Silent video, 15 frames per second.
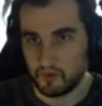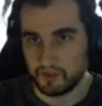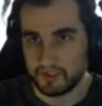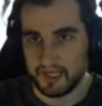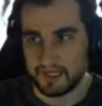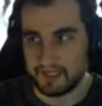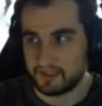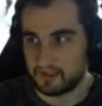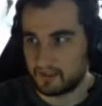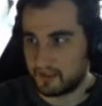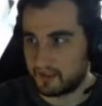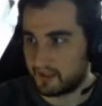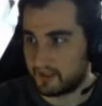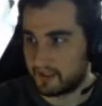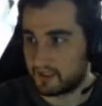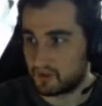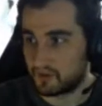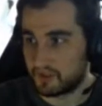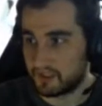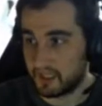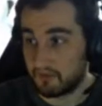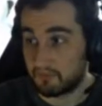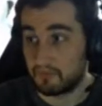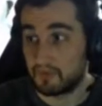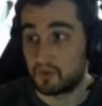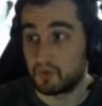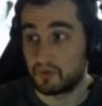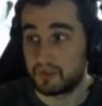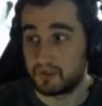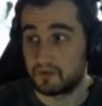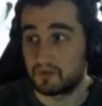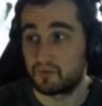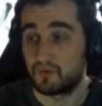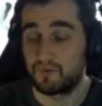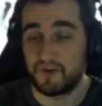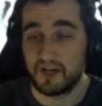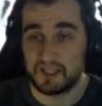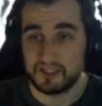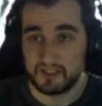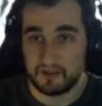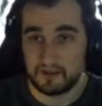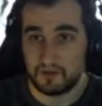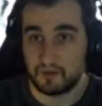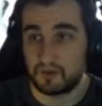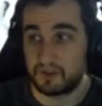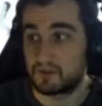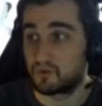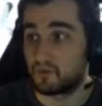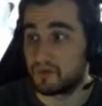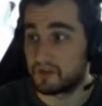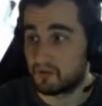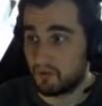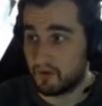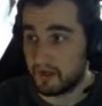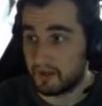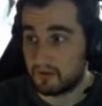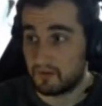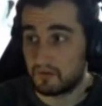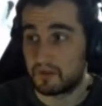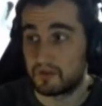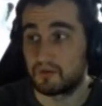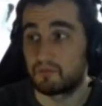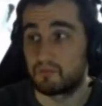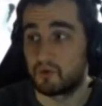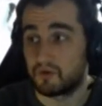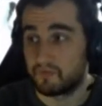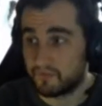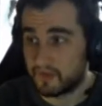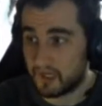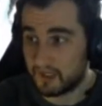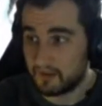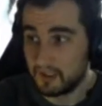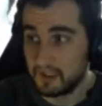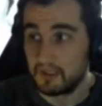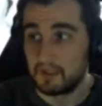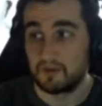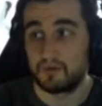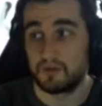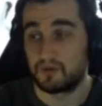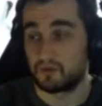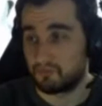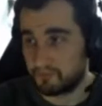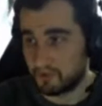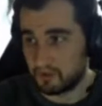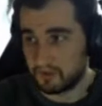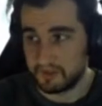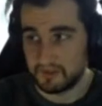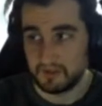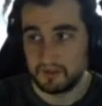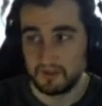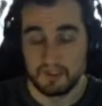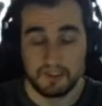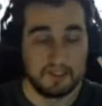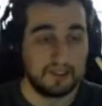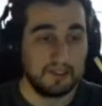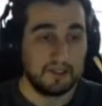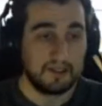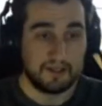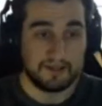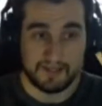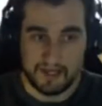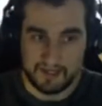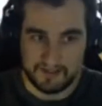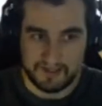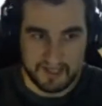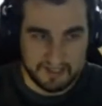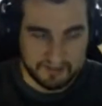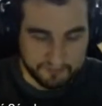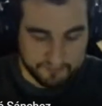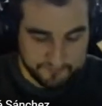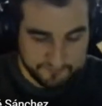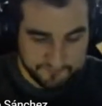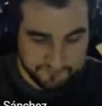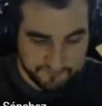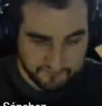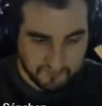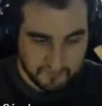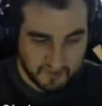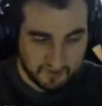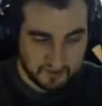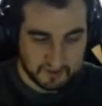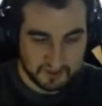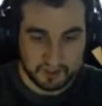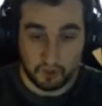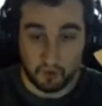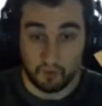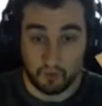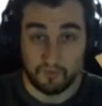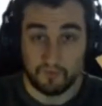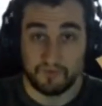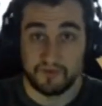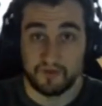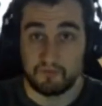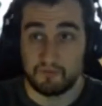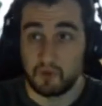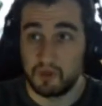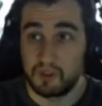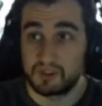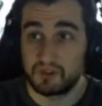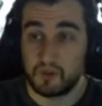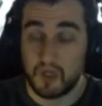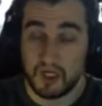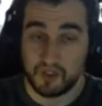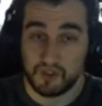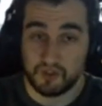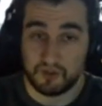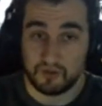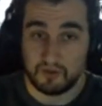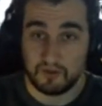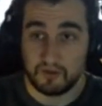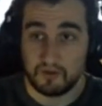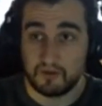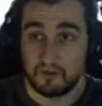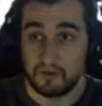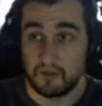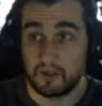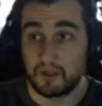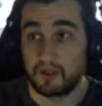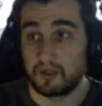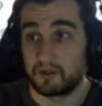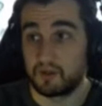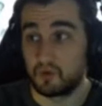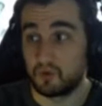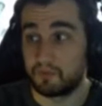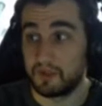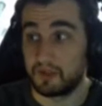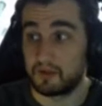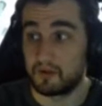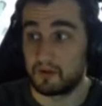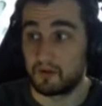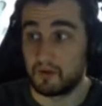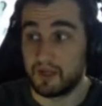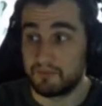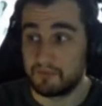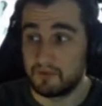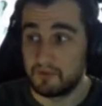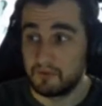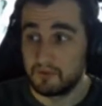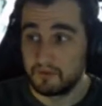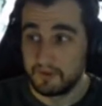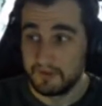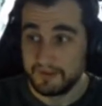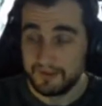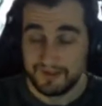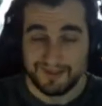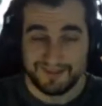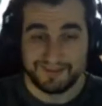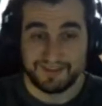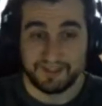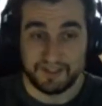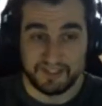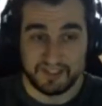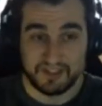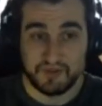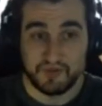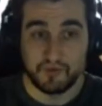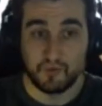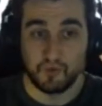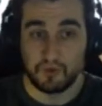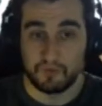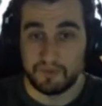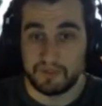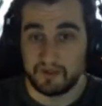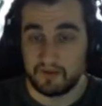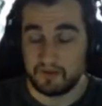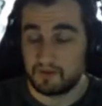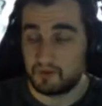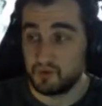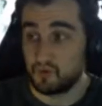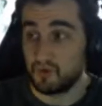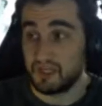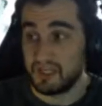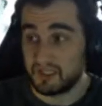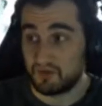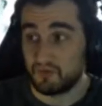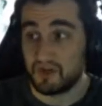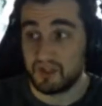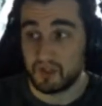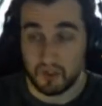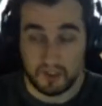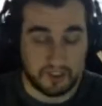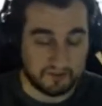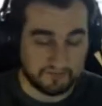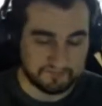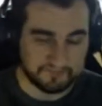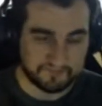get it into the game. You need to revise it. You need to iterate. You need to modify. You need to polish, and yada and yada. So the more structure you build your level, the easier will be to iterate on it.